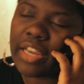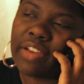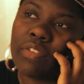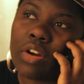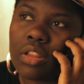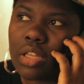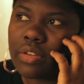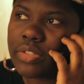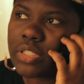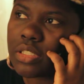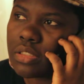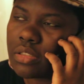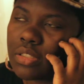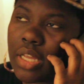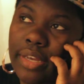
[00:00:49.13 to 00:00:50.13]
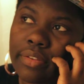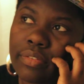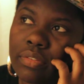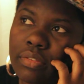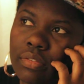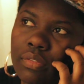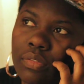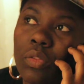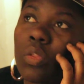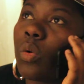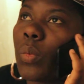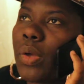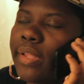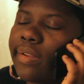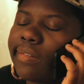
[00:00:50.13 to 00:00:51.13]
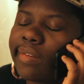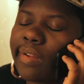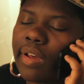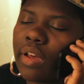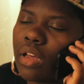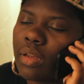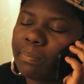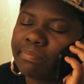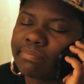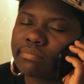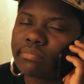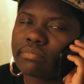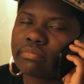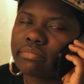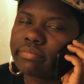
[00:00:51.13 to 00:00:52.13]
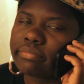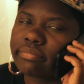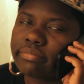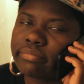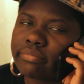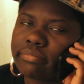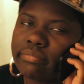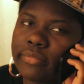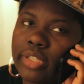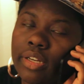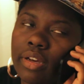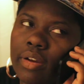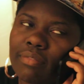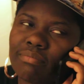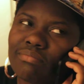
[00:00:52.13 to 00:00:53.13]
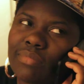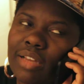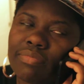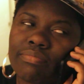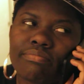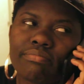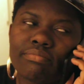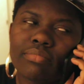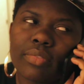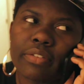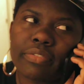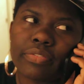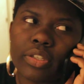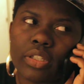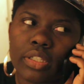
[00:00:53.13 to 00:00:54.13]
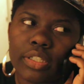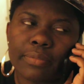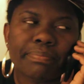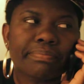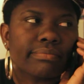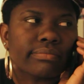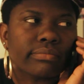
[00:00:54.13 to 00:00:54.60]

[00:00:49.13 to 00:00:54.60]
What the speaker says: Like, if our love is, like, the wind, you know, I feel it.